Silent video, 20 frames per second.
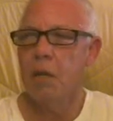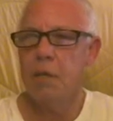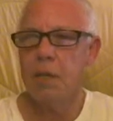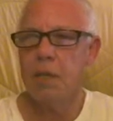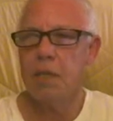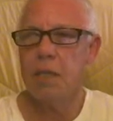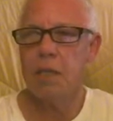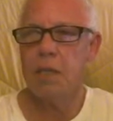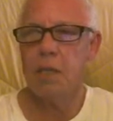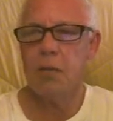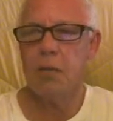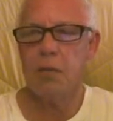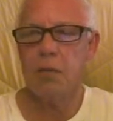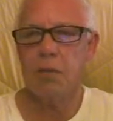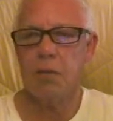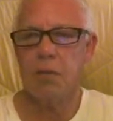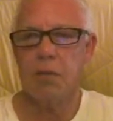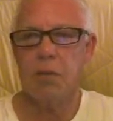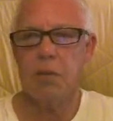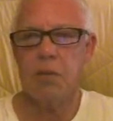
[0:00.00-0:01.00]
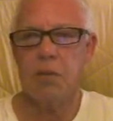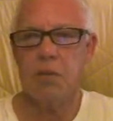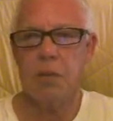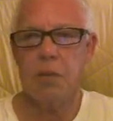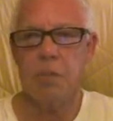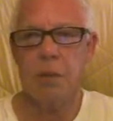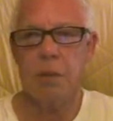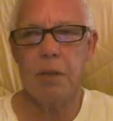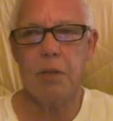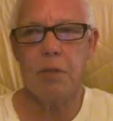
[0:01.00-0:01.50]
not sitting here,
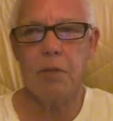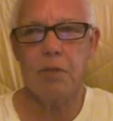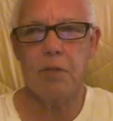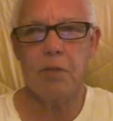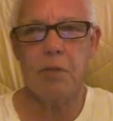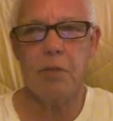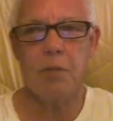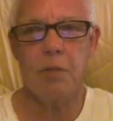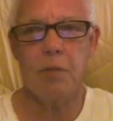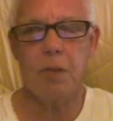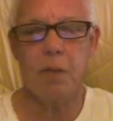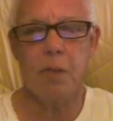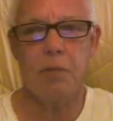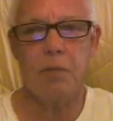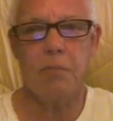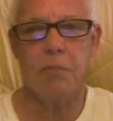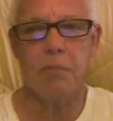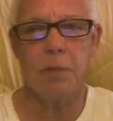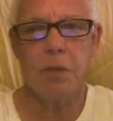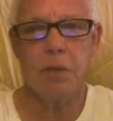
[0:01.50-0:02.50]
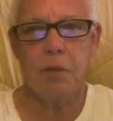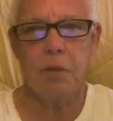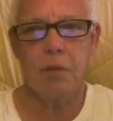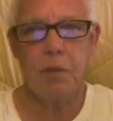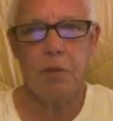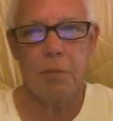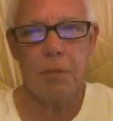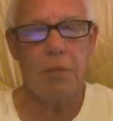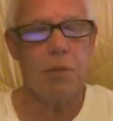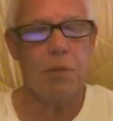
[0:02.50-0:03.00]
jumping through, or
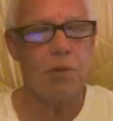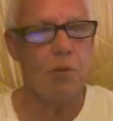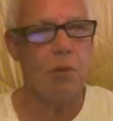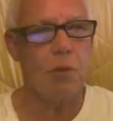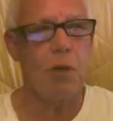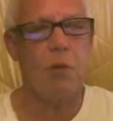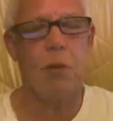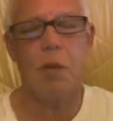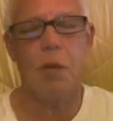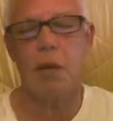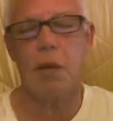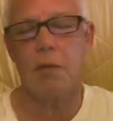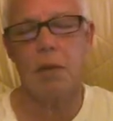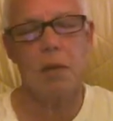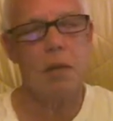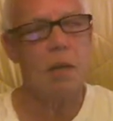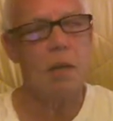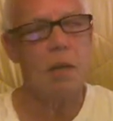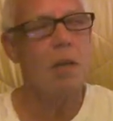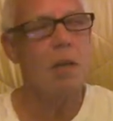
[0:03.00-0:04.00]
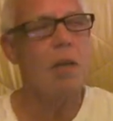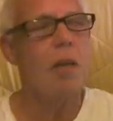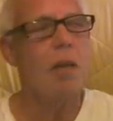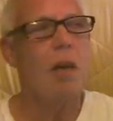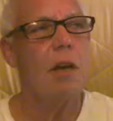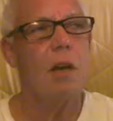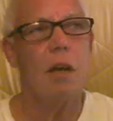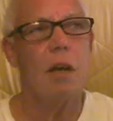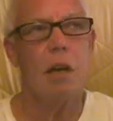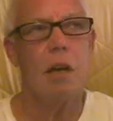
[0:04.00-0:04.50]
jumping for joy or whatever,
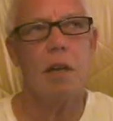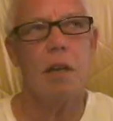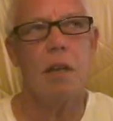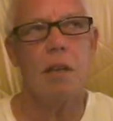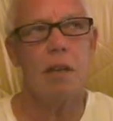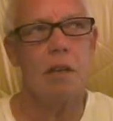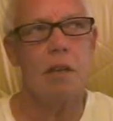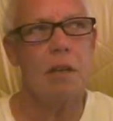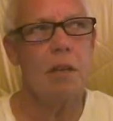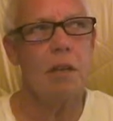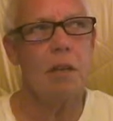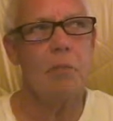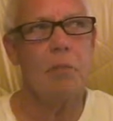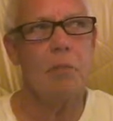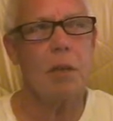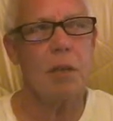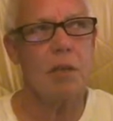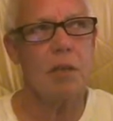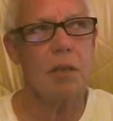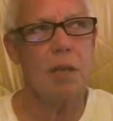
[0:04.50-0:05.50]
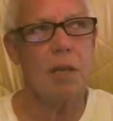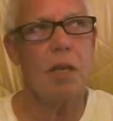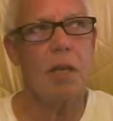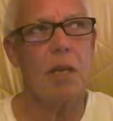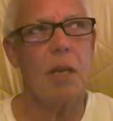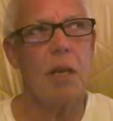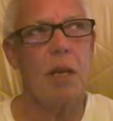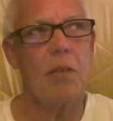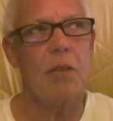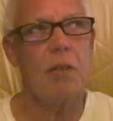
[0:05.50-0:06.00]
uh, because
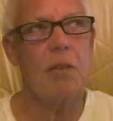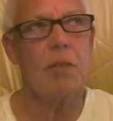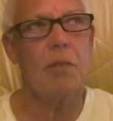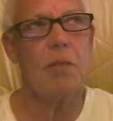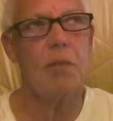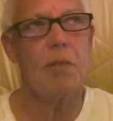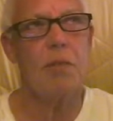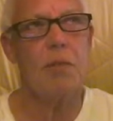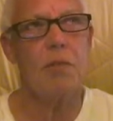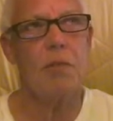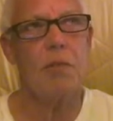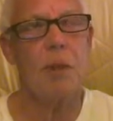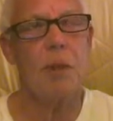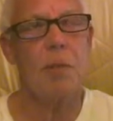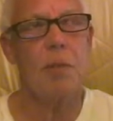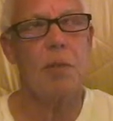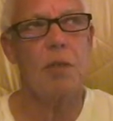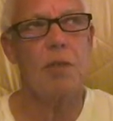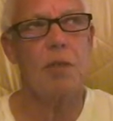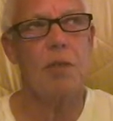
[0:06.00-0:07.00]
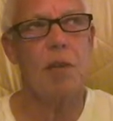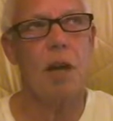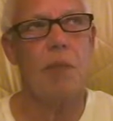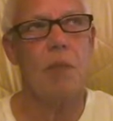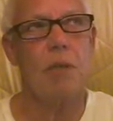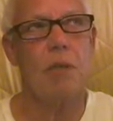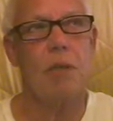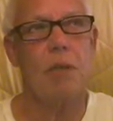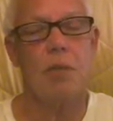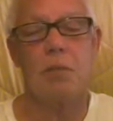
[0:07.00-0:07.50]
I have this new fabulous
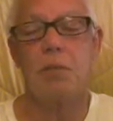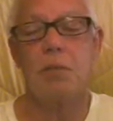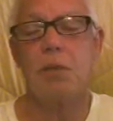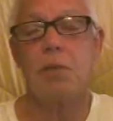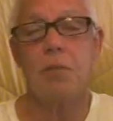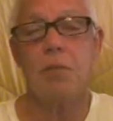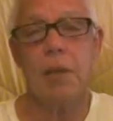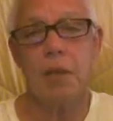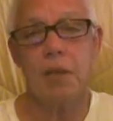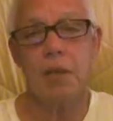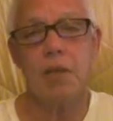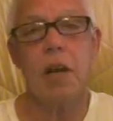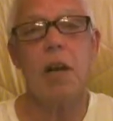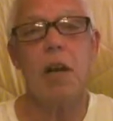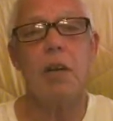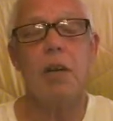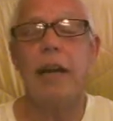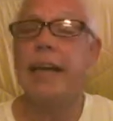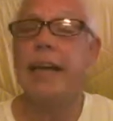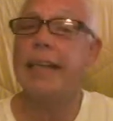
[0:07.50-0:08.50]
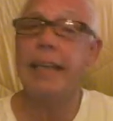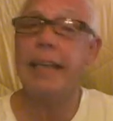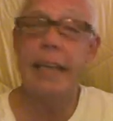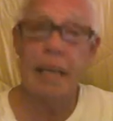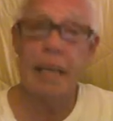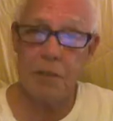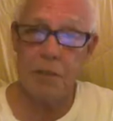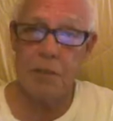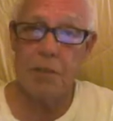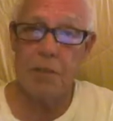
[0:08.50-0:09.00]
job, because I'm so fucking tired, I
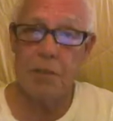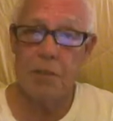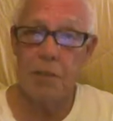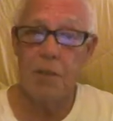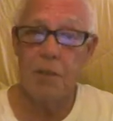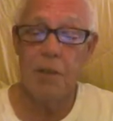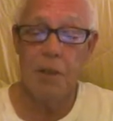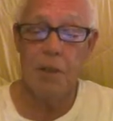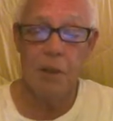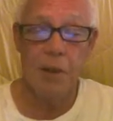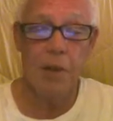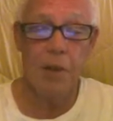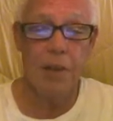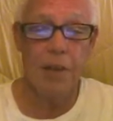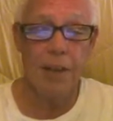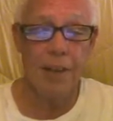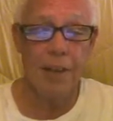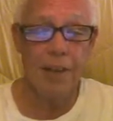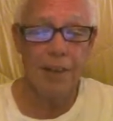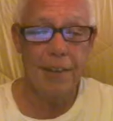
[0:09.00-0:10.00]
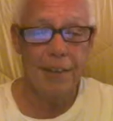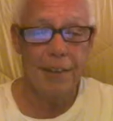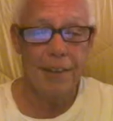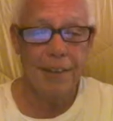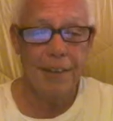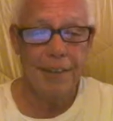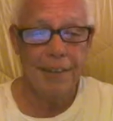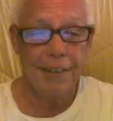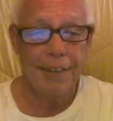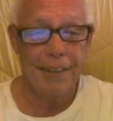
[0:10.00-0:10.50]
can't. Okay?
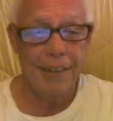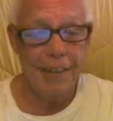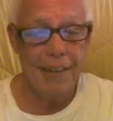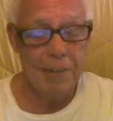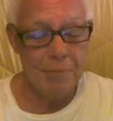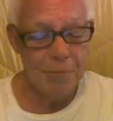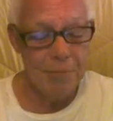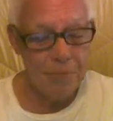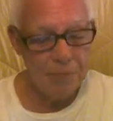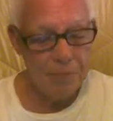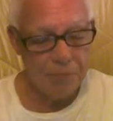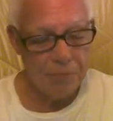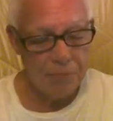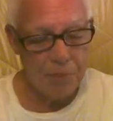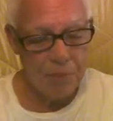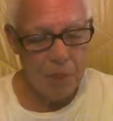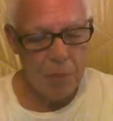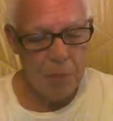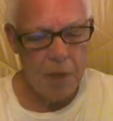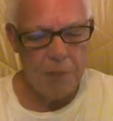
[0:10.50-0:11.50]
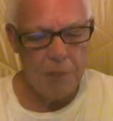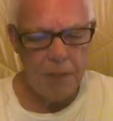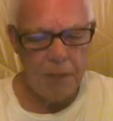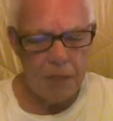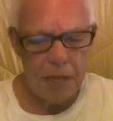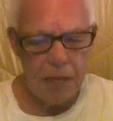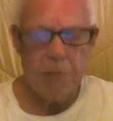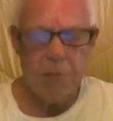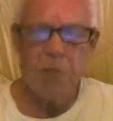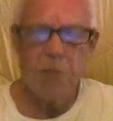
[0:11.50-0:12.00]
Matter of
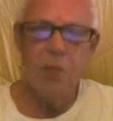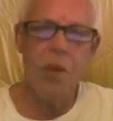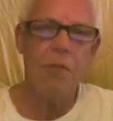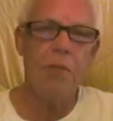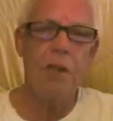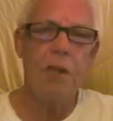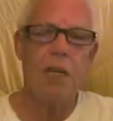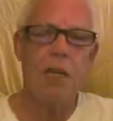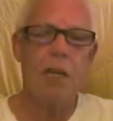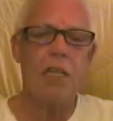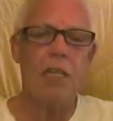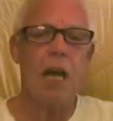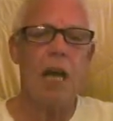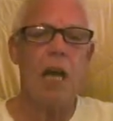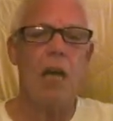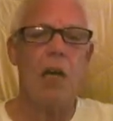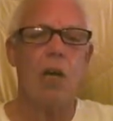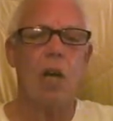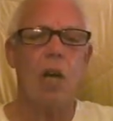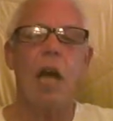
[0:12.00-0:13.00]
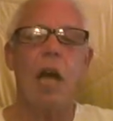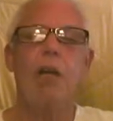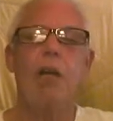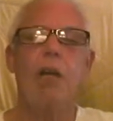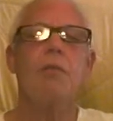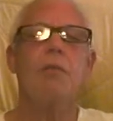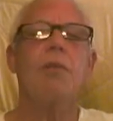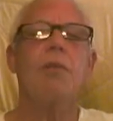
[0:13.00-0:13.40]
fact, I'm so fucking tired, I don't